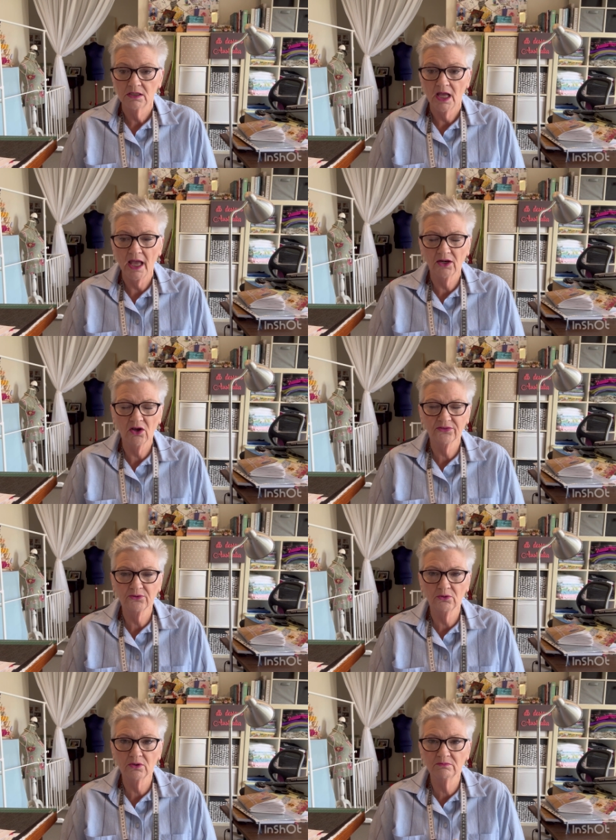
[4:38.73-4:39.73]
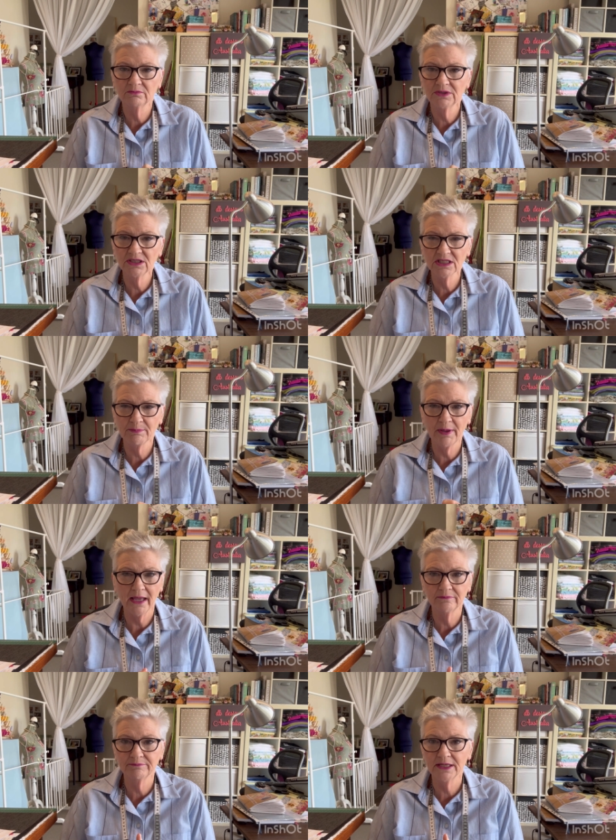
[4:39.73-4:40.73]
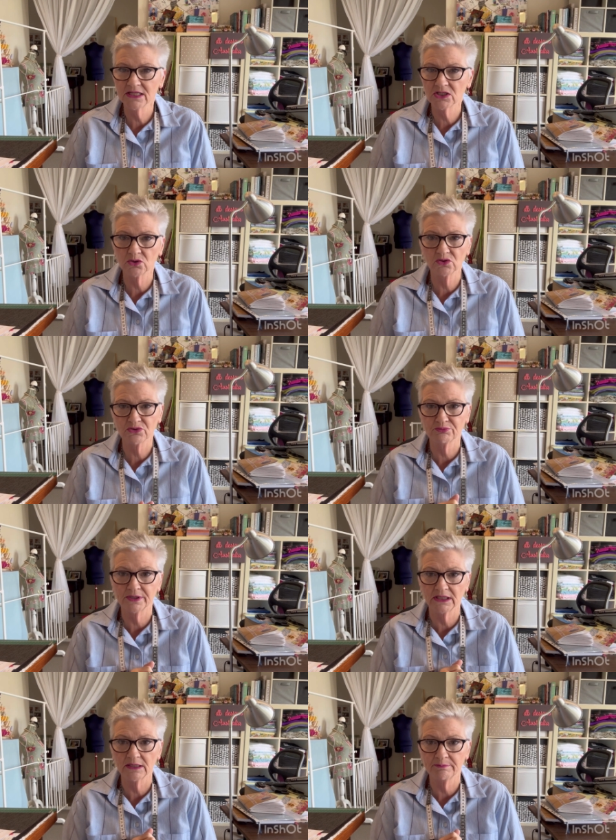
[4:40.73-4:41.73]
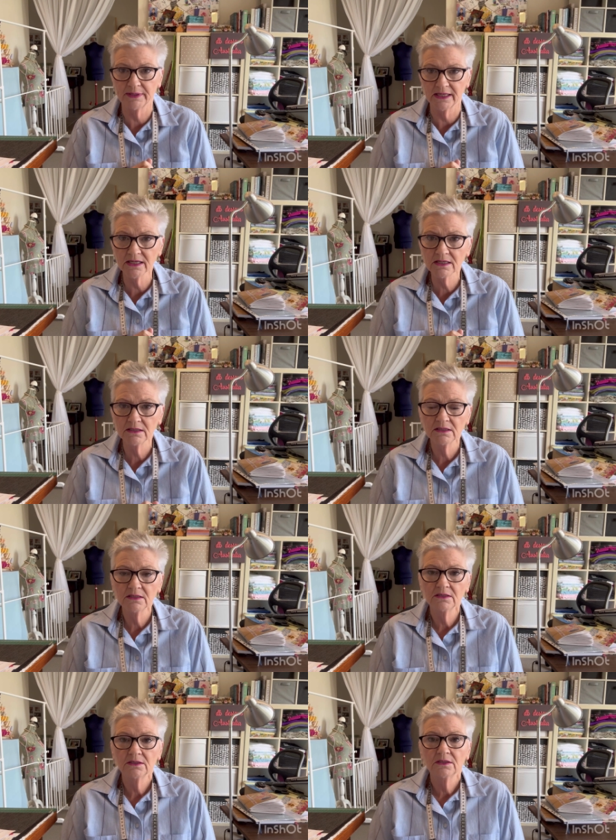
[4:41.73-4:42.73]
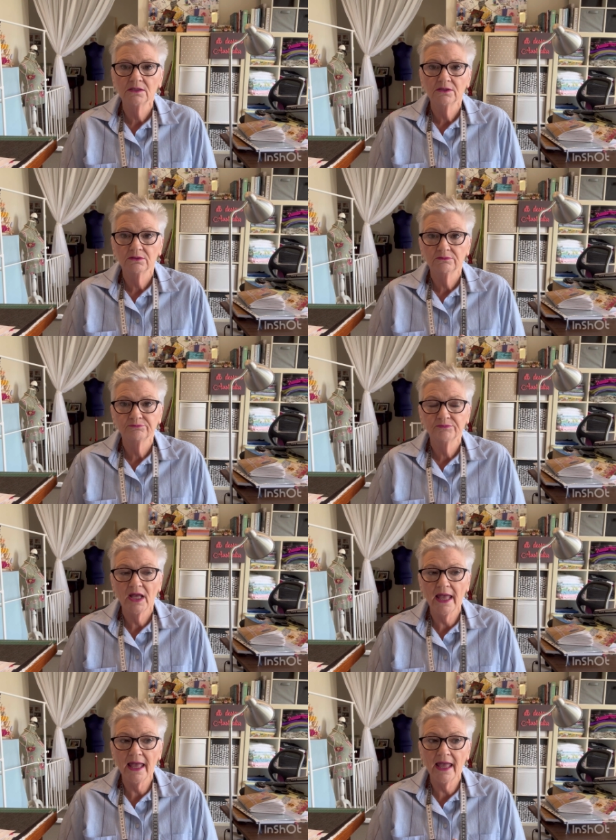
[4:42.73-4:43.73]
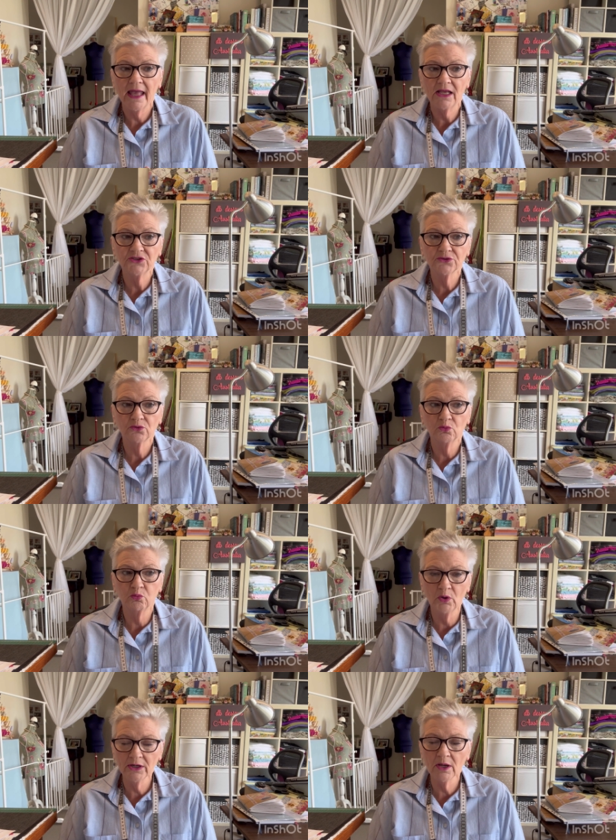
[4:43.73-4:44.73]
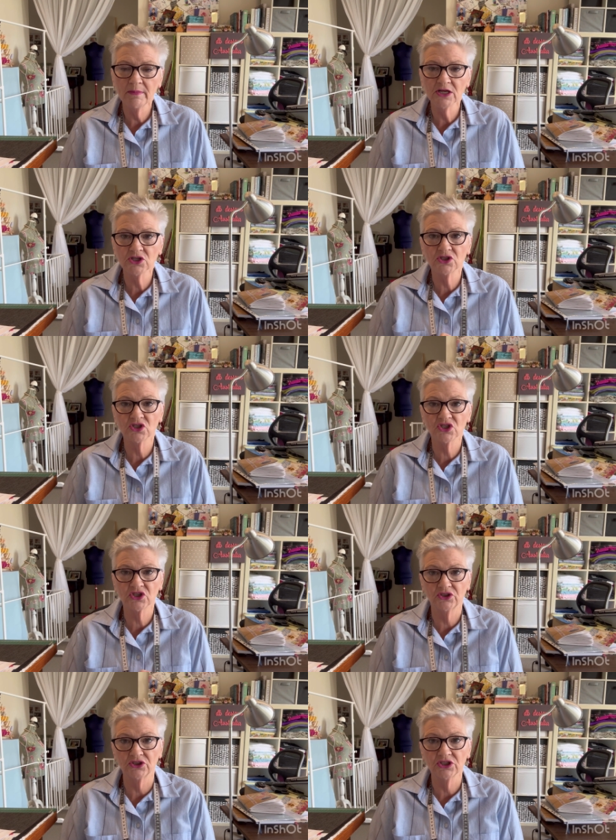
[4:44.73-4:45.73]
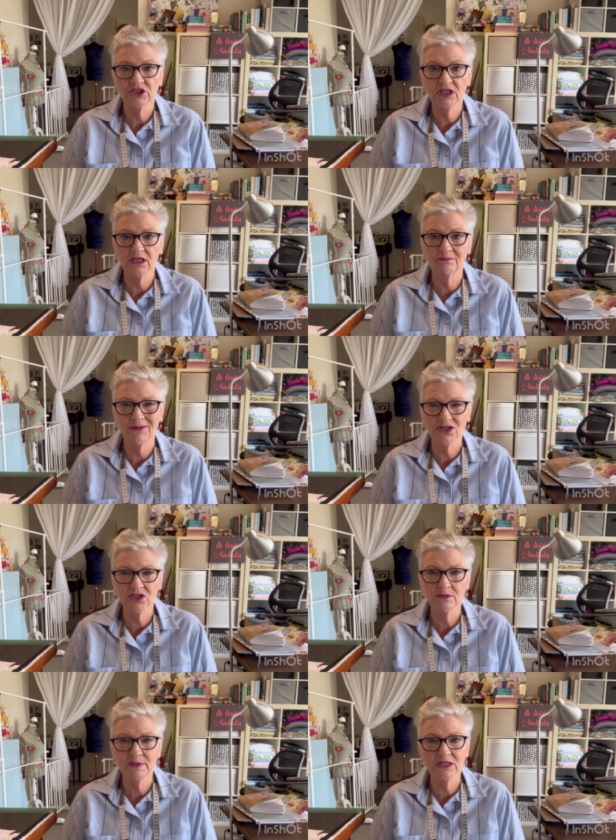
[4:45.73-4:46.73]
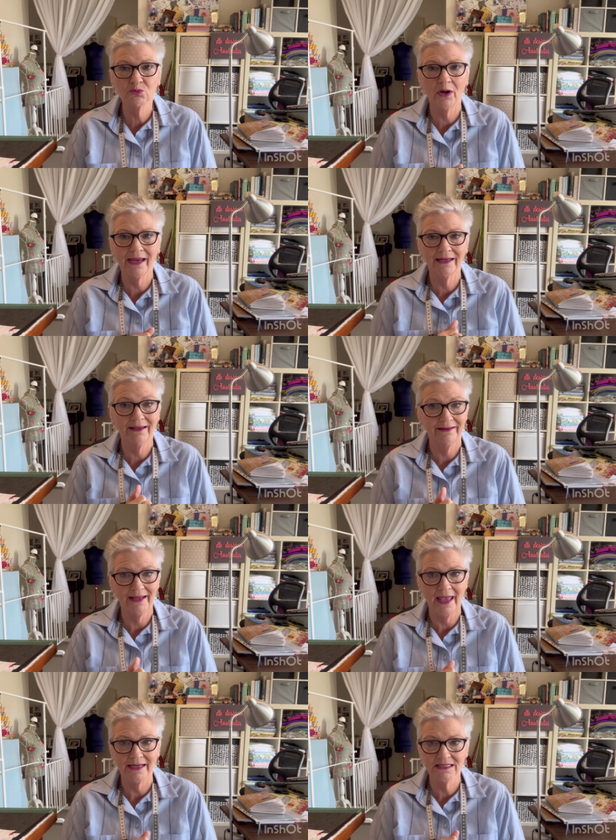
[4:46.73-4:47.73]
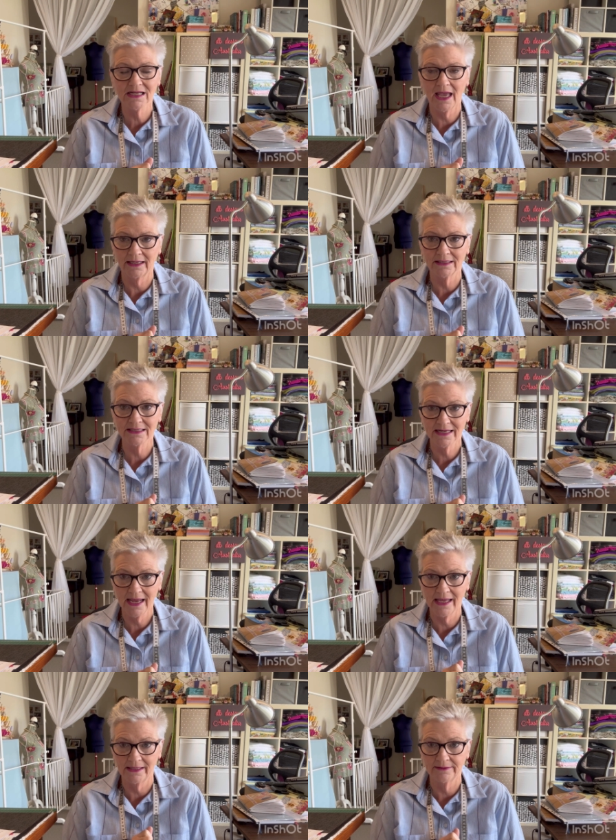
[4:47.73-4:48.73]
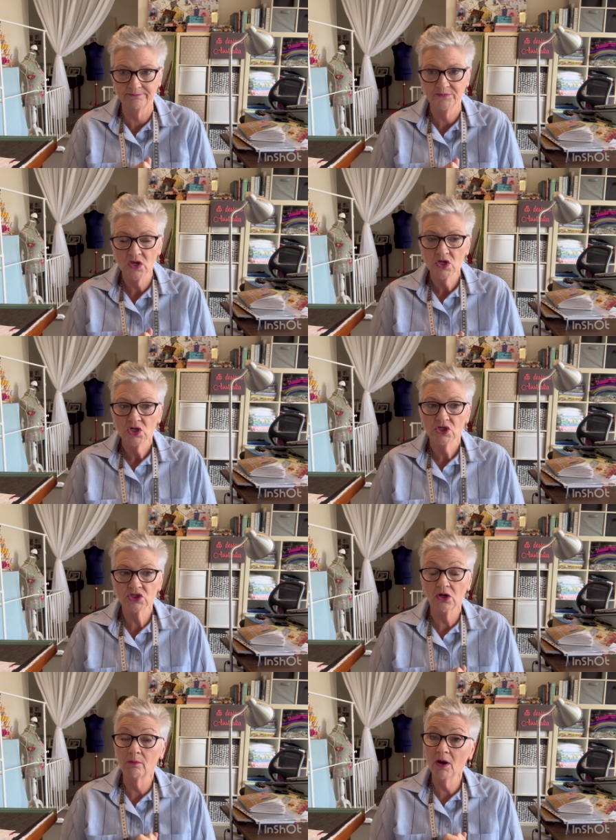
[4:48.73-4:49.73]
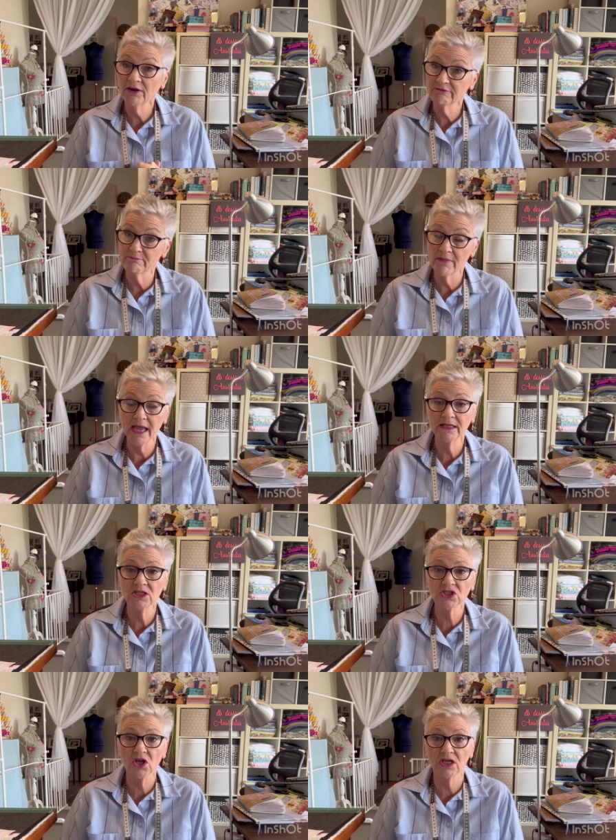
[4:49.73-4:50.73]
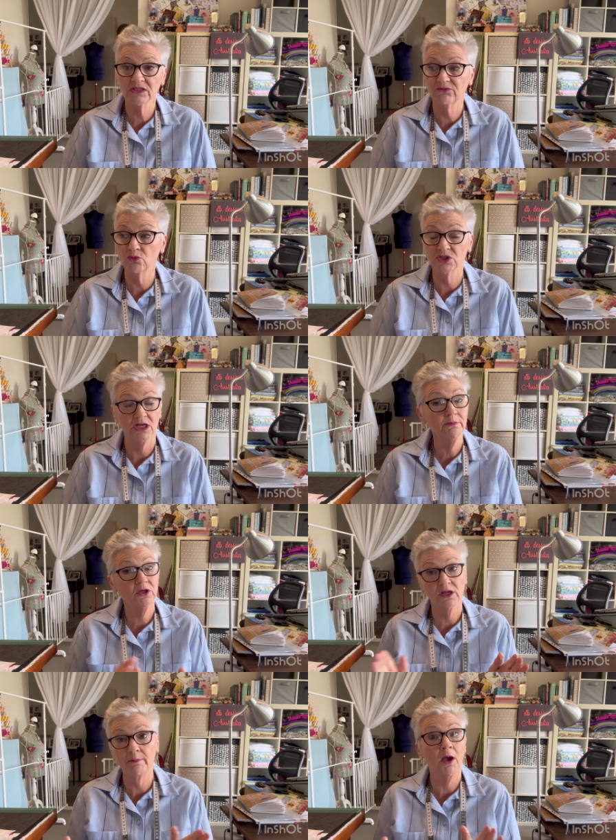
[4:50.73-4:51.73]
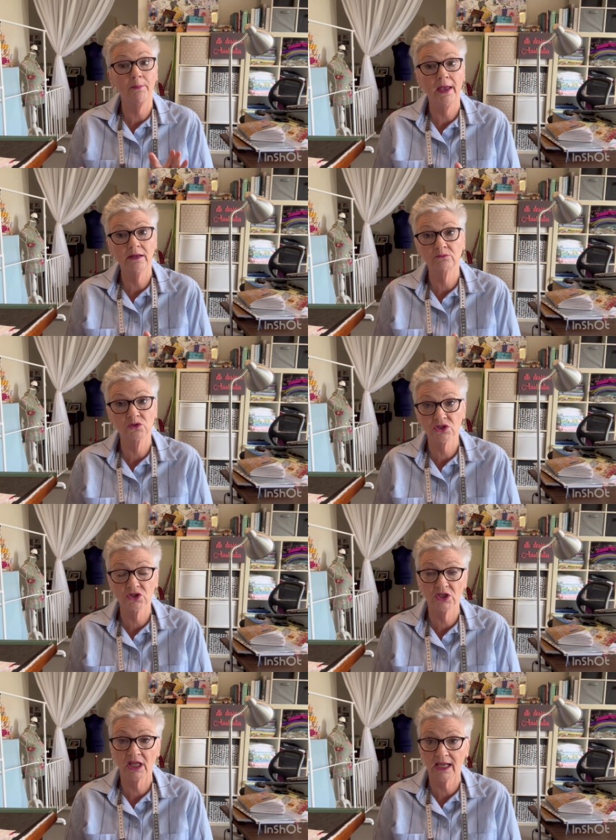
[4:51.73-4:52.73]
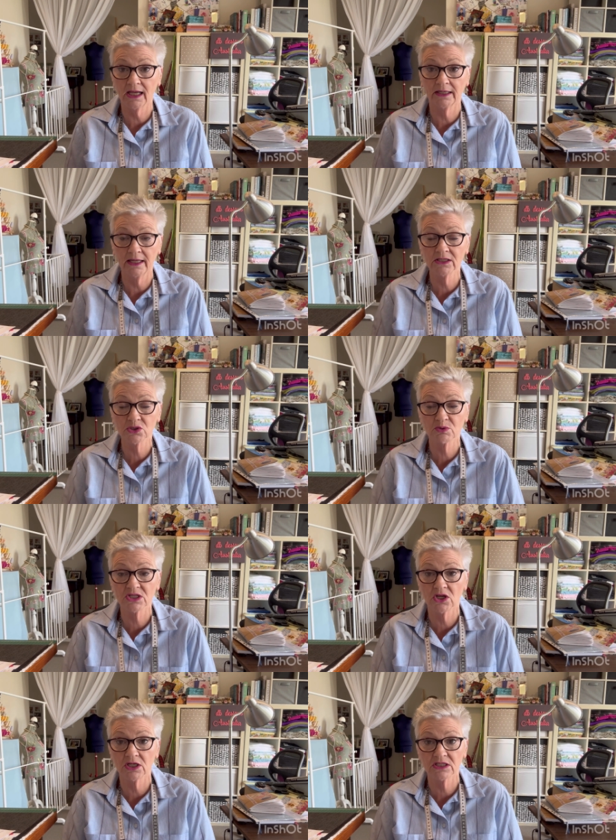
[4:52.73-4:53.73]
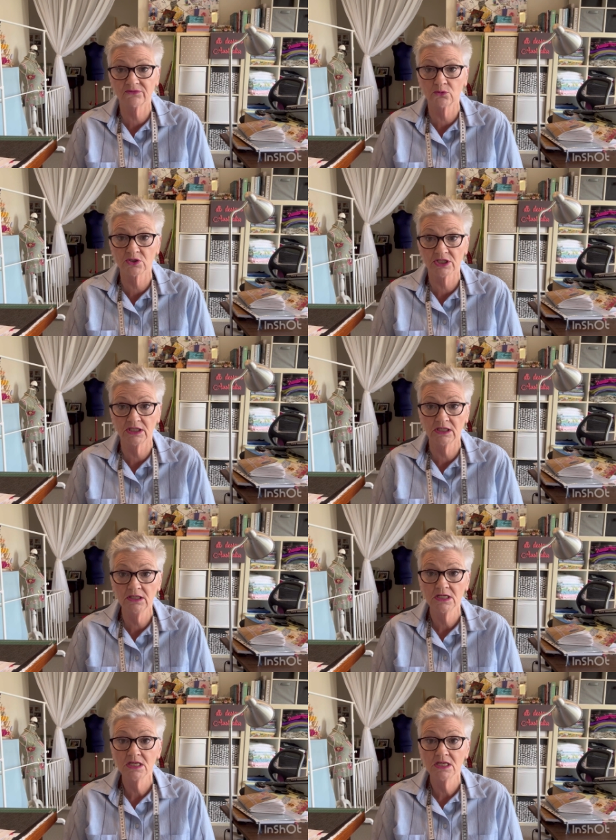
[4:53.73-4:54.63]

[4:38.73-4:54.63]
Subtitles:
And I thought, this pattern piece looks really big. And when I measured the skirt, it measured between an 8 and a 10. So I might have made the size 14, and my pattern was certainly cut out to a size 14.